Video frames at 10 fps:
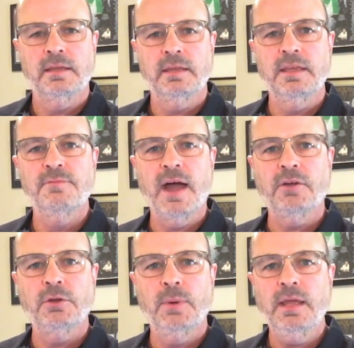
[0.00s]

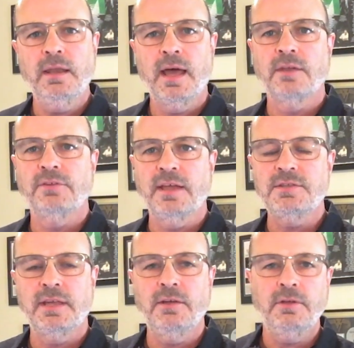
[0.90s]
evaluate, how does that
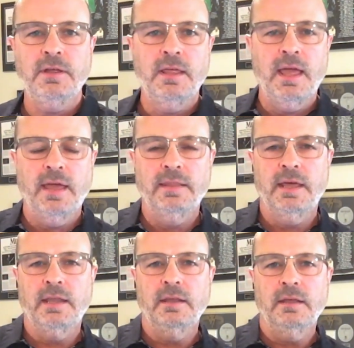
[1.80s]
sound? And
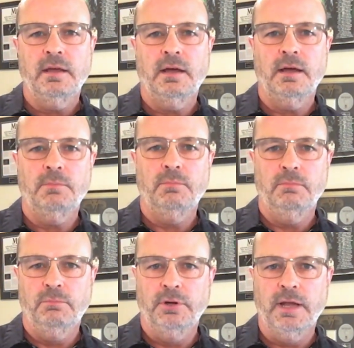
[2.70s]
then
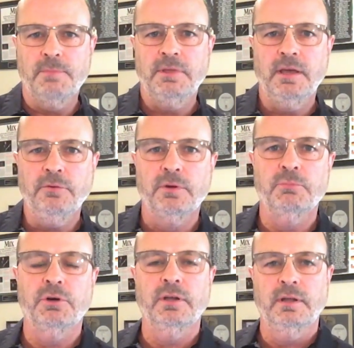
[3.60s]
bring up the other
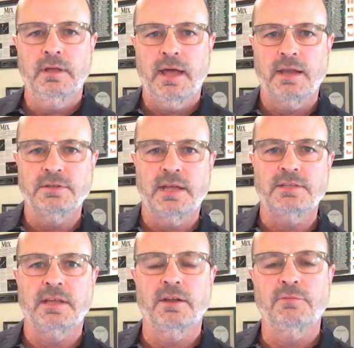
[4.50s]
input. How does that
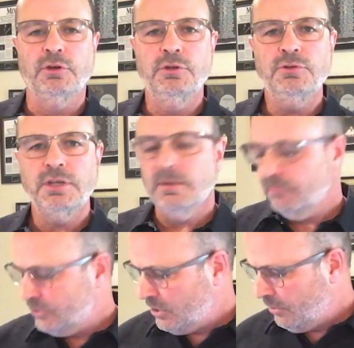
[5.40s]
sound? If you're using them
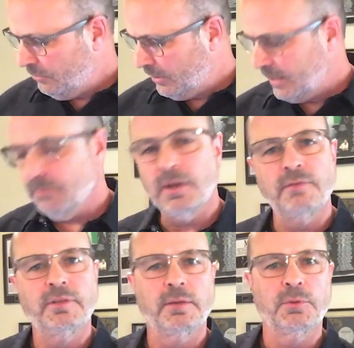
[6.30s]
for tone, like what
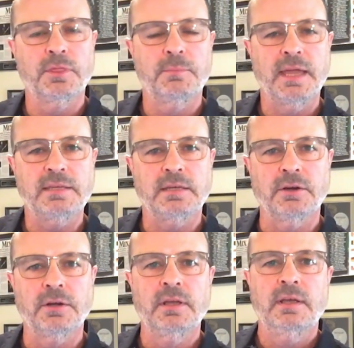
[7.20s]
I've done with the bass
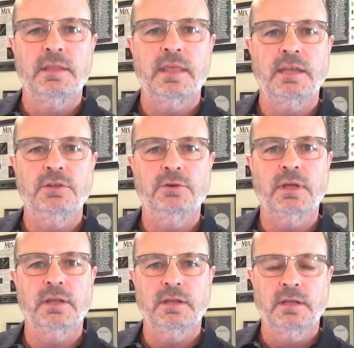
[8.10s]
here, then you
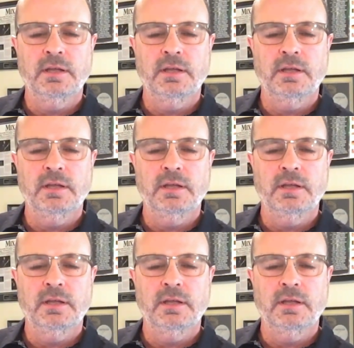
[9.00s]
can